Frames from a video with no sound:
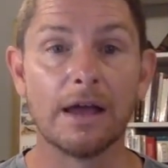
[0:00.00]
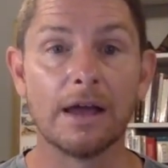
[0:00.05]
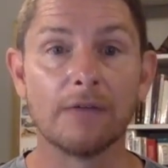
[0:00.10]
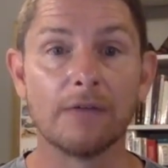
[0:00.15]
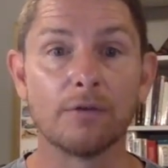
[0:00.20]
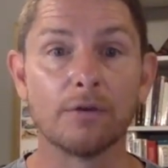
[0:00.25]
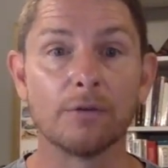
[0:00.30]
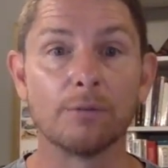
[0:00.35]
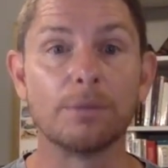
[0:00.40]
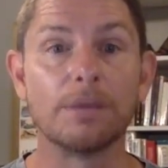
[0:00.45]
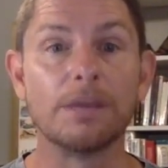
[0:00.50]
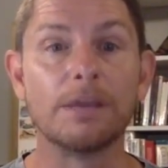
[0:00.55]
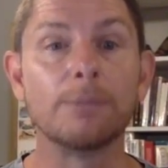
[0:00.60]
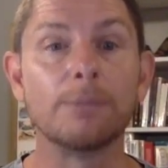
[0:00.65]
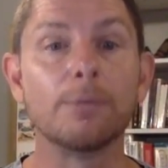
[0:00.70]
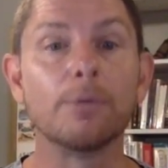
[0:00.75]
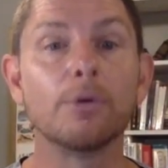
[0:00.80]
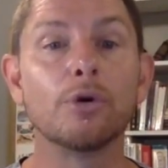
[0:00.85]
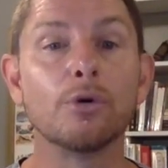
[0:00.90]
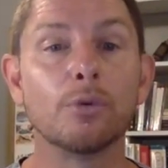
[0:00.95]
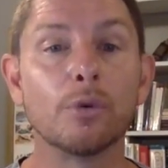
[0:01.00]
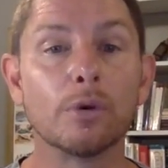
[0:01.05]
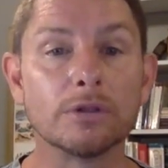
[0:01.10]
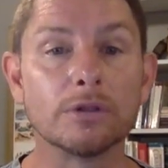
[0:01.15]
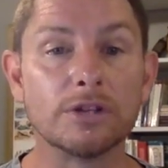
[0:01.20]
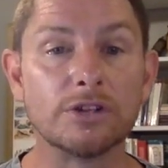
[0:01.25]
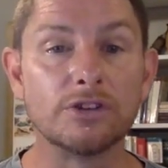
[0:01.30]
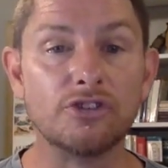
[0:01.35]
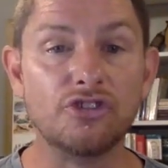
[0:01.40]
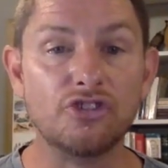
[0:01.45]
for people who are
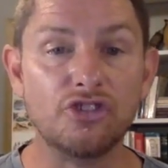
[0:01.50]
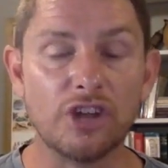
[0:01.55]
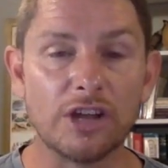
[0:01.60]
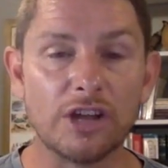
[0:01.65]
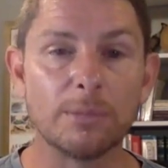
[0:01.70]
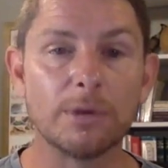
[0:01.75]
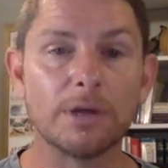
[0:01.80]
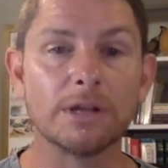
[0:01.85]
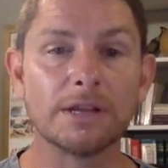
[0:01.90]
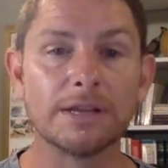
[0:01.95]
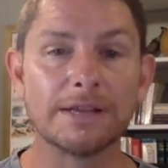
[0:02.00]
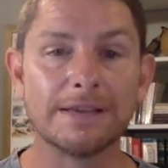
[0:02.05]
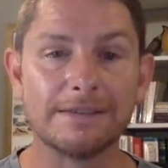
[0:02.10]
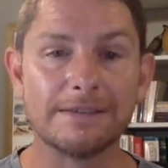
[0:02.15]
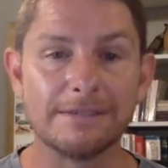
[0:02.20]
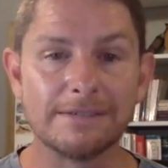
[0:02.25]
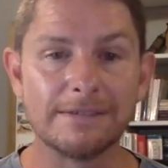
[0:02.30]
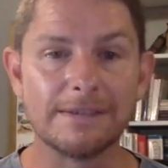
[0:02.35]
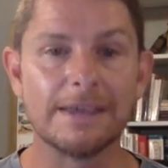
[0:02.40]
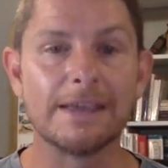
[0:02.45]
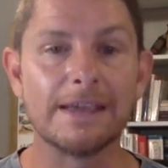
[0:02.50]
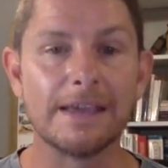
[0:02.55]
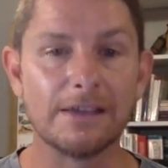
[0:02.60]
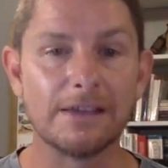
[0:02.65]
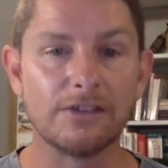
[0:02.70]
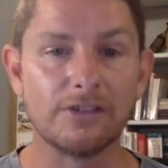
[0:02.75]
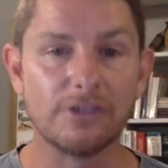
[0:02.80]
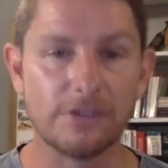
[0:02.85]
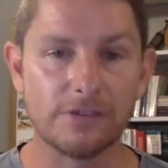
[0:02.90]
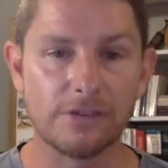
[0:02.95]
legitimately seeking
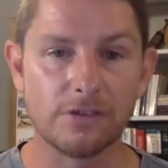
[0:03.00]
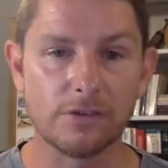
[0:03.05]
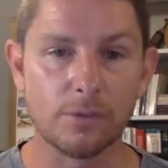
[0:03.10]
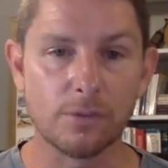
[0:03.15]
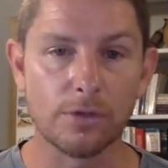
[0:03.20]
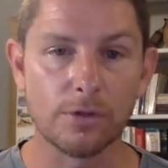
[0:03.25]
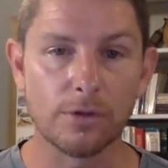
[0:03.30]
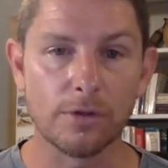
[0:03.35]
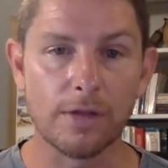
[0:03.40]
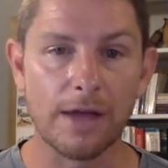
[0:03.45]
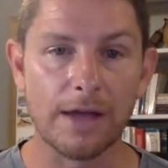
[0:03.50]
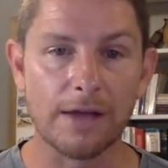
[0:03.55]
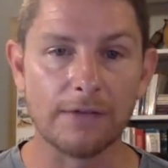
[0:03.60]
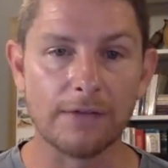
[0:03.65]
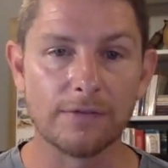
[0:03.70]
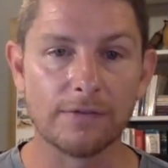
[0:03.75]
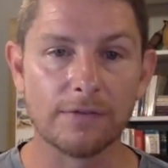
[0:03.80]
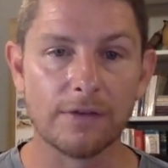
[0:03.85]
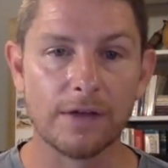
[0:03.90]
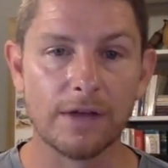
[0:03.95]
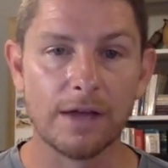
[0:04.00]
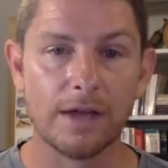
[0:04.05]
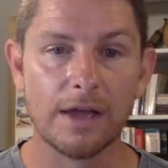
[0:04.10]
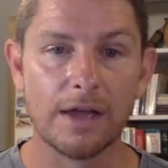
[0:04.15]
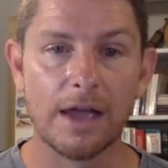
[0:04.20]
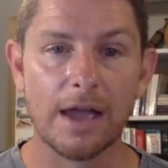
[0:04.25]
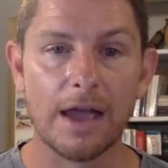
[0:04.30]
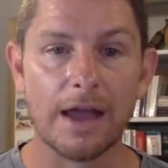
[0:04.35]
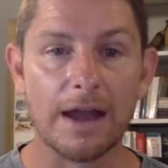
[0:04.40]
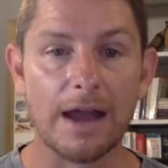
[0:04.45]
Jesus with their life.
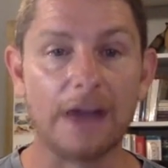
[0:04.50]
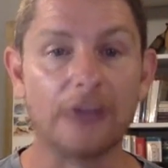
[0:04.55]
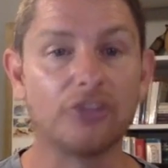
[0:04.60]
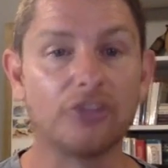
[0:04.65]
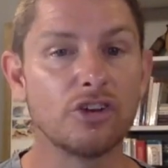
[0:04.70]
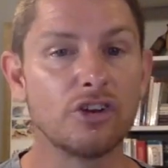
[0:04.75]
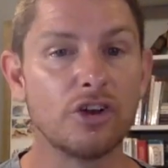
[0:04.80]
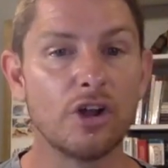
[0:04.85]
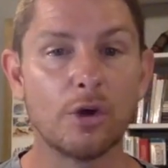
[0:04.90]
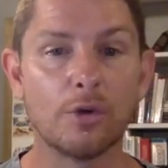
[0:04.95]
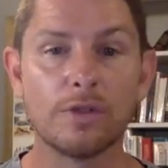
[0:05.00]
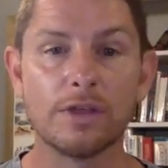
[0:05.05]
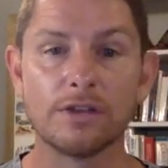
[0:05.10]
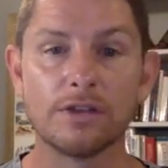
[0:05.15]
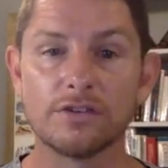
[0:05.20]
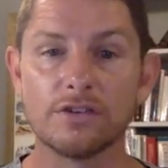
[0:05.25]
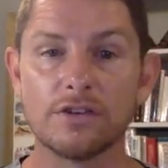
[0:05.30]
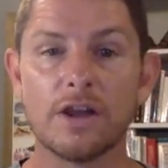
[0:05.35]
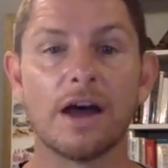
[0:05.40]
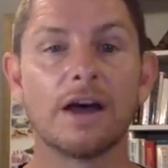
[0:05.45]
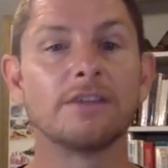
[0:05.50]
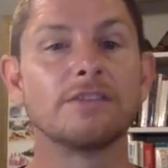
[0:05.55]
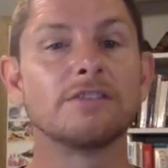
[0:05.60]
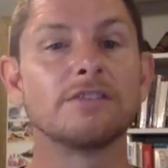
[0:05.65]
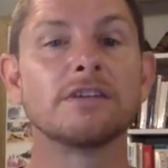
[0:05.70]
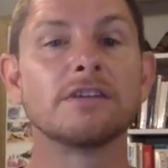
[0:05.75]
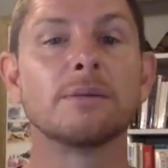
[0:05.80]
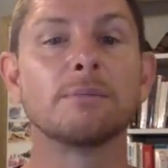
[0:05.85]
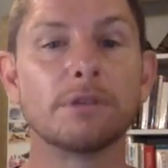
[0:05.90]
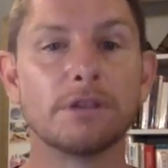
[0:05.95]
And I should know this not
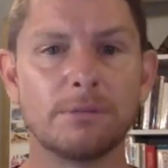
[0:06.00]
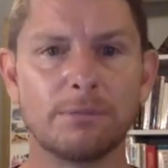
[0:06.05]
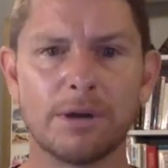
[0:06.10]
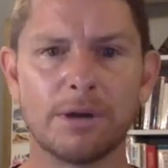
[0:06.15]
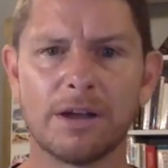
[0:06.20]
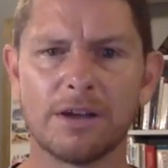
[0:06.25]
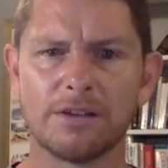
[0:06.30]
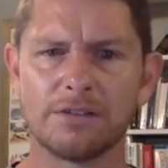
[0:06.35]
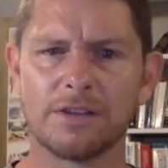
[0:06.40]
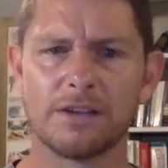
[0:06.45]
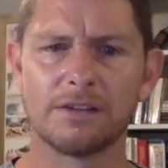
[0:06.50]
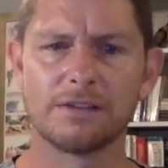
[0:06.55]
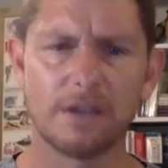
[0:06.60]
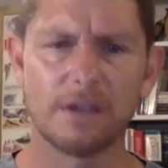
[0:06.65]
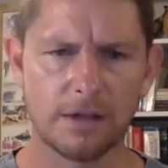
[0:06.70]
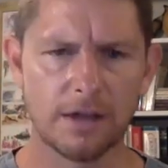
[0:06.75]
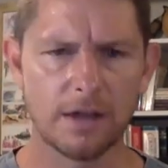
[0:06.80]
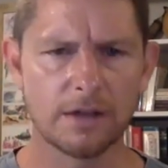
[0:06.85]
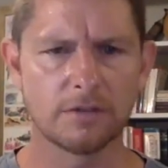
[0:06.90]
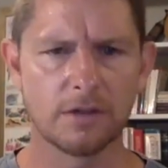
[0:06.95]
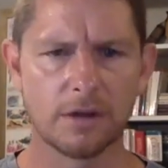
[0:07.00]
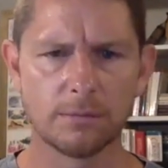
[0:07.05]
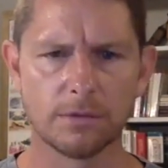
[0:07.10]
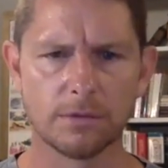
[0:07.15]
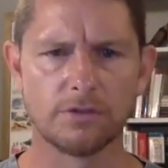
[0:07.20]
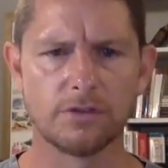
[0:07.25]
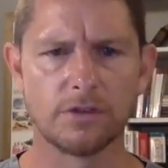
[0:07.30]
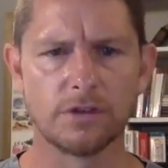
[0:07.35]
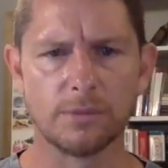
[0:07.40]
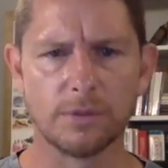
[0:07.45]
simply because they say, Yes, I'm
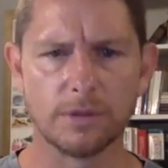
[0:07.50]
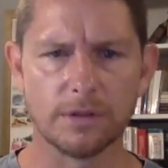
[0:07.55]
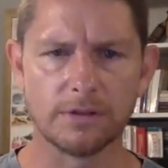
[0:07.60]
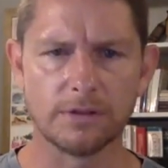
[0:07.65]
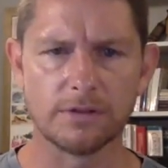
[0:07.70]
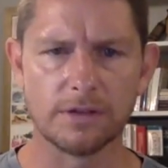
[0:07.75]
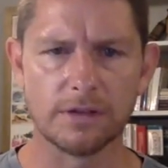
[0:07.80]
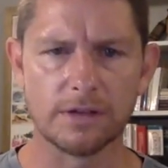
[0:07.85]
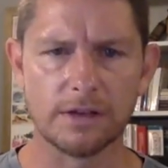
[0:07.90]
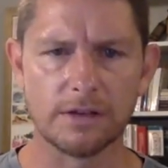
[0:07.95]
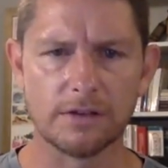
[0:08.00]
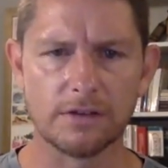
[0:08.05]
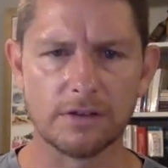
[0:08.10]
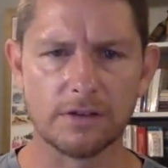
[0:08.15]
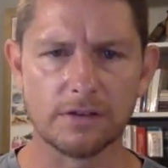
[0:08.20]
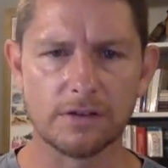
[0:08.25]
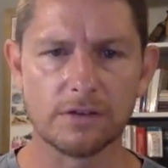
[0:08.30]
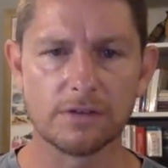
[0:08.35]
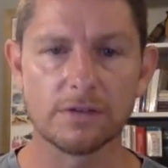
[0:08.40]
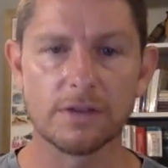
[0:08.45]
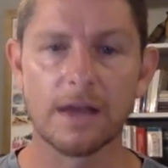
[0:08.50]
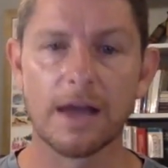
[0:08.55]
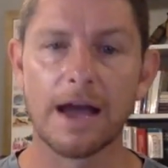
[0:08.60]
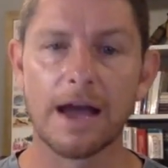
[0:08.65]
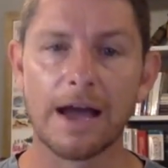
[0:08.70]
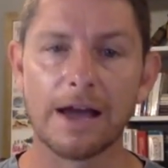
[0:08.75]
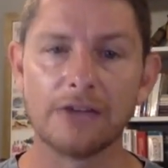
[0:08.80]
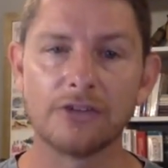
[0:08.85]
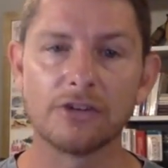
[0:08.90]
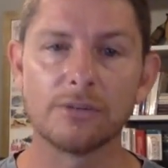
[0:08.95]
legitimately seeking Jesus.
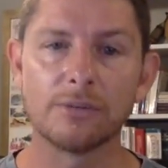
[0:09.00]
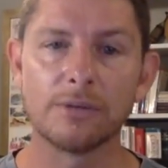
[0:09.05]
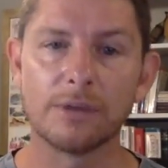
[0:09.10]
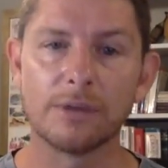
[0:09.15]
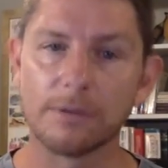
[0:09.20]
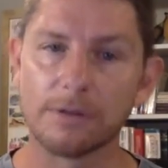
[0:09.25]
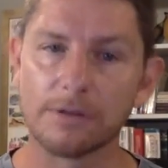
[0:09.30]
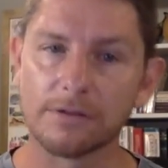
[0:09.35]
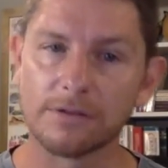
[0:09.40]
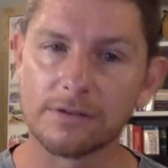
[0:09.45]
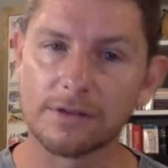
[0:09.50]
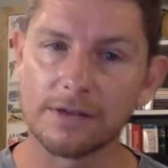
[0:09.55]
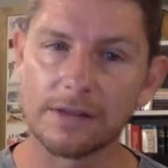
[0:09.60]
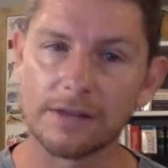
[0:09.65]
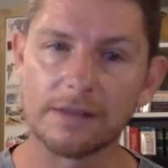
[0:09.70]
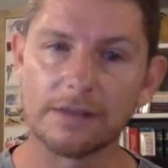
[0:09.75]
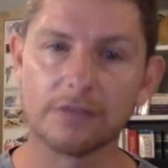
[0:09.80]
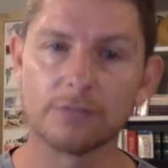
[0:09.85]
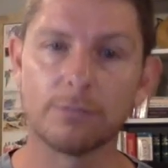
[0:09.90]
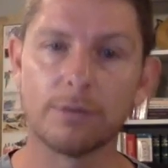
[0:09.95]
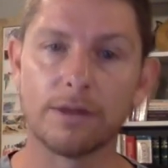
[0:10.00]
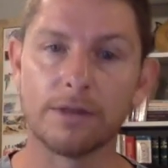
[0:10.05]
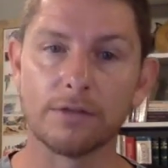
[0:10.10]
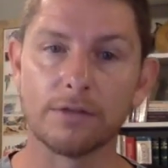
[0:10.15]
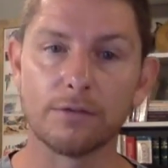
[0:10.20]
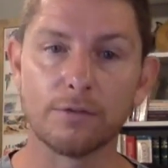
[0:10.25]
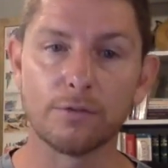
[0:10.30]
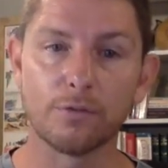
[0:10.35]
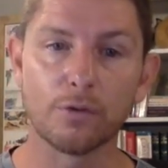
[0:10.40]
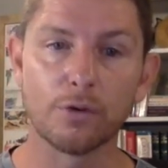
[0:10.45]
I should be able to see this by the
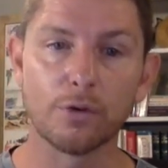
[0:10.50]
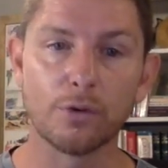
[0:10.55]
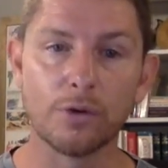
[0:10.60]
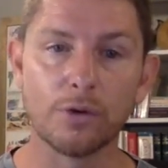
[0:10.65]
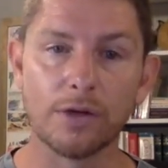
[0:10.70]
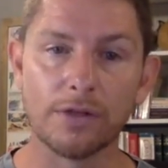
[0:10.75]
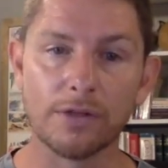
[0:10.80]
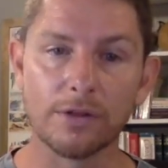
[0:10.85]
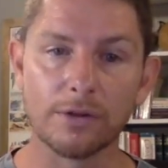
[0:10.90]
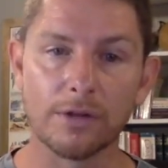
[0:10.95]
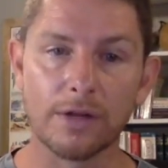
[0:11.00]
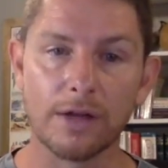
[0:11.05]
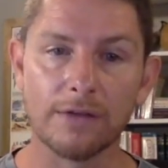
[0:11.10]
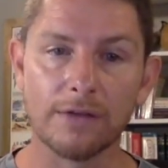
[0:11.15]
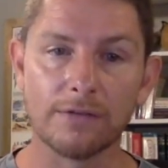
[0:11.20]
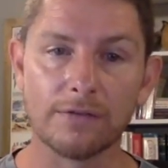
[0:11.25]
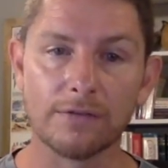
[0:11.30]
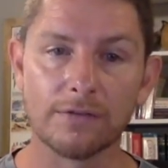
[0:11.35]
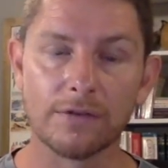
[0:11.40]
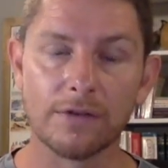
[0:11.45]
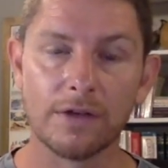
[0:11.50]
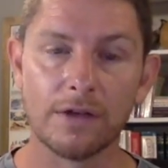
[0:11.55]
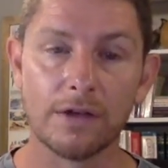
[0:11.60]
fruit in their life.